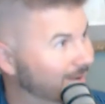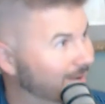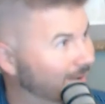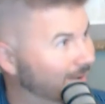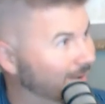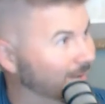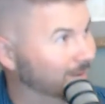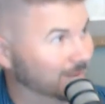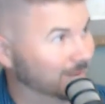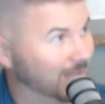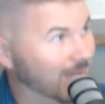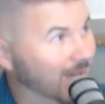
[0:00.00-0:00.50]

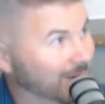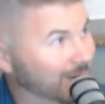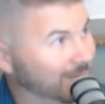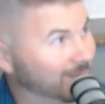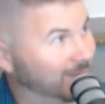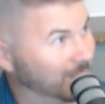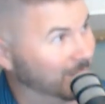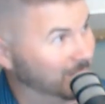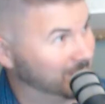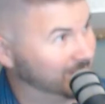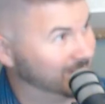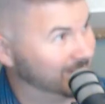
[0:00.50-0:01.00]
a lot of
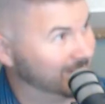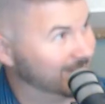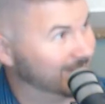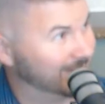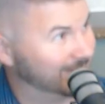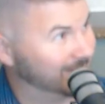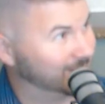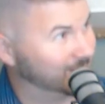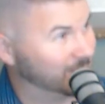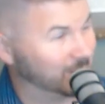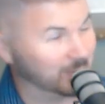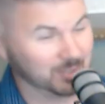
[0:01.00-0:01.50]
those
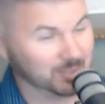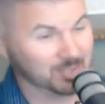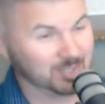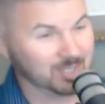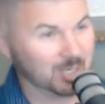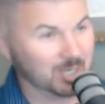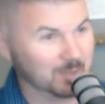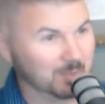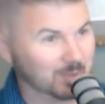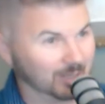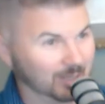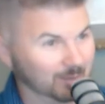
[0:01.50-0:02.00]
things? You're just
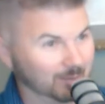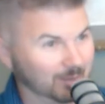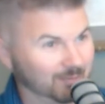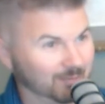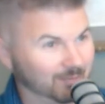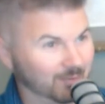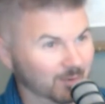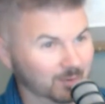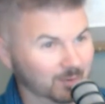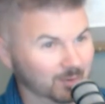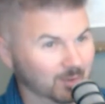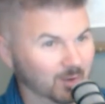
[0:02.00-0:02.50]
going to pick up that
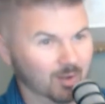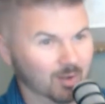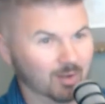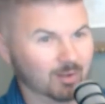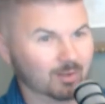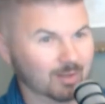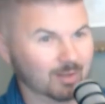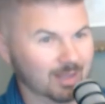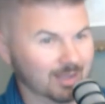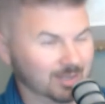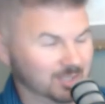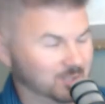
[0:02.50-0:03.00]
phone,
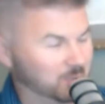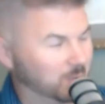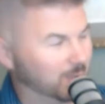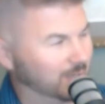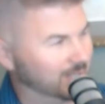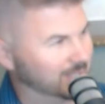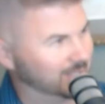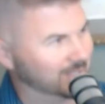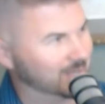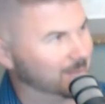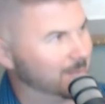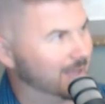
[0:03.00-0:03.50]
call
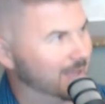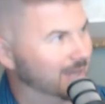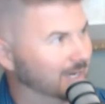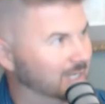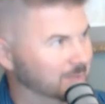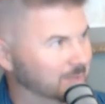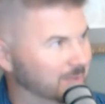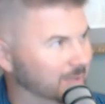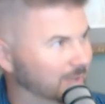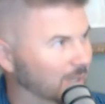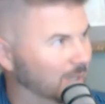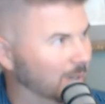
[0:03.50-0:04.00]
XYZ
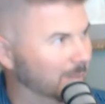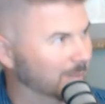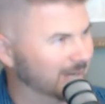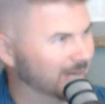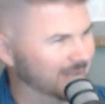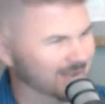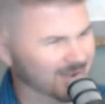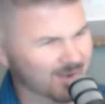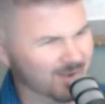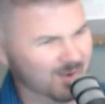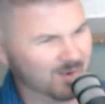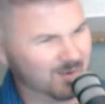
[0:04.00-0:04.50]
management
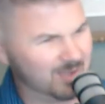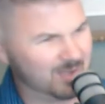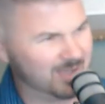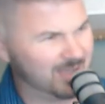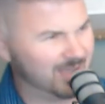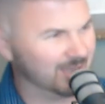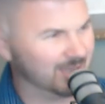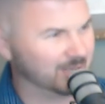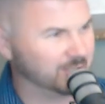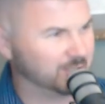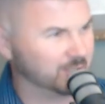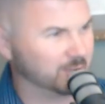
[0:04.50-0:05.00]
company. Oh
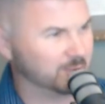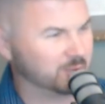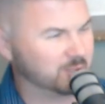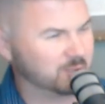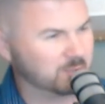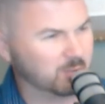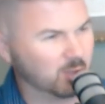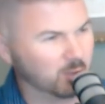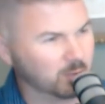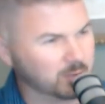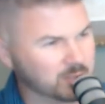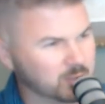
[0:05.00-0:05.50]
yeah, Joe
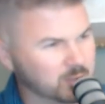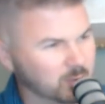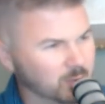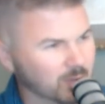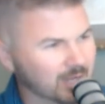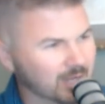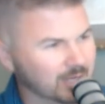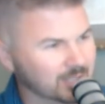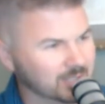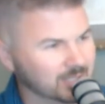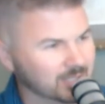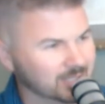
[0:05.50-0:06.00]
Schmo was
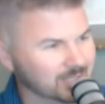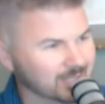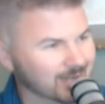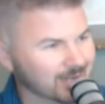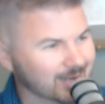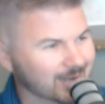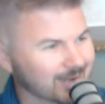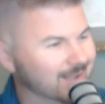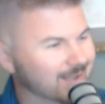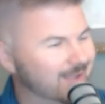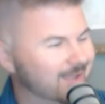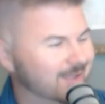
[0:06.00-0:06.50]
great as a
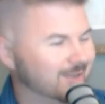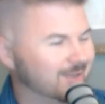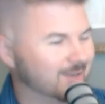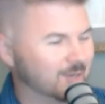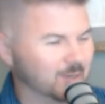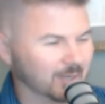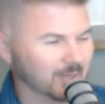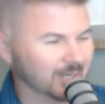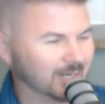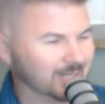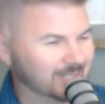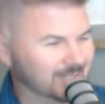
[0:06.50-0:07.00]
tenant.
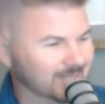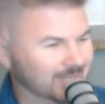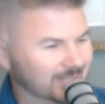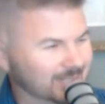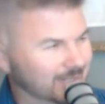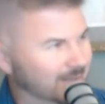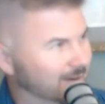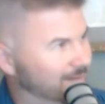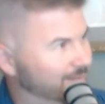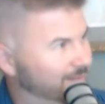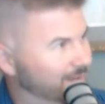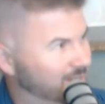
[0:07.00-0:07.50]
You're going to take
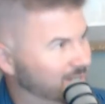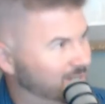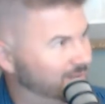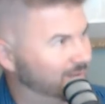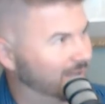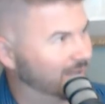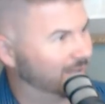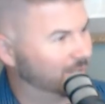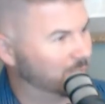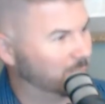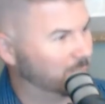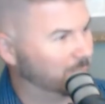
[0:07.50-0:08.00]
that at face
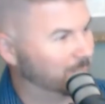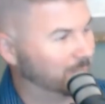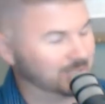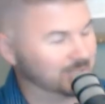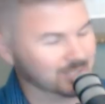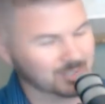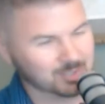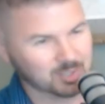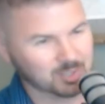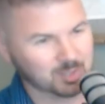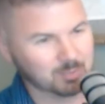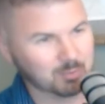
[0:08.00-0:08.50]
value and
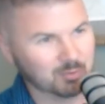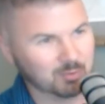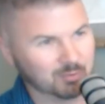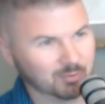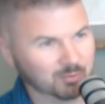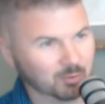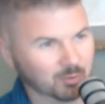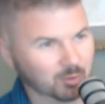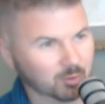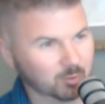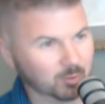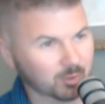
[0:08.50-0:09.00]
potentially move
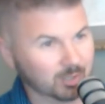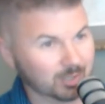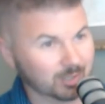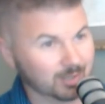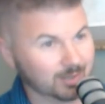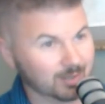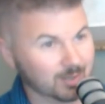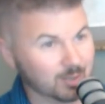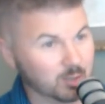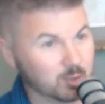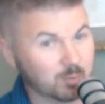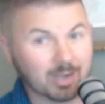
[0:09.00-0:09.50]
forward,
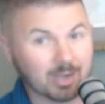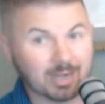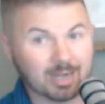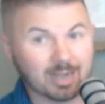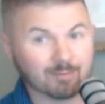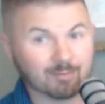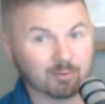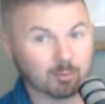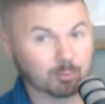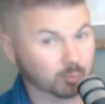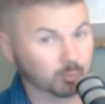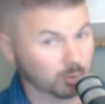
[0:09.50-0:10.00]
and you might
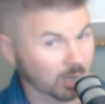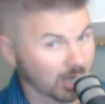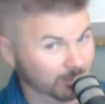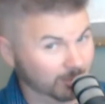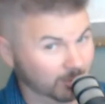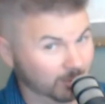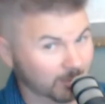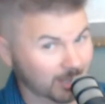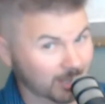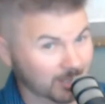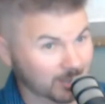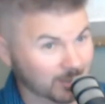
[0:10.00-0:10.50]
have a
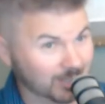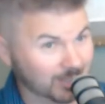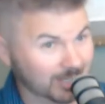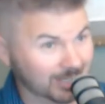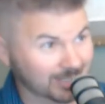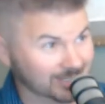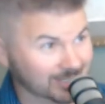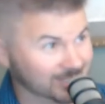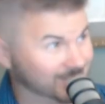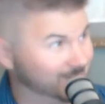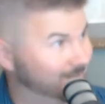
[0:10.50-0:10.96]
problem on your hands.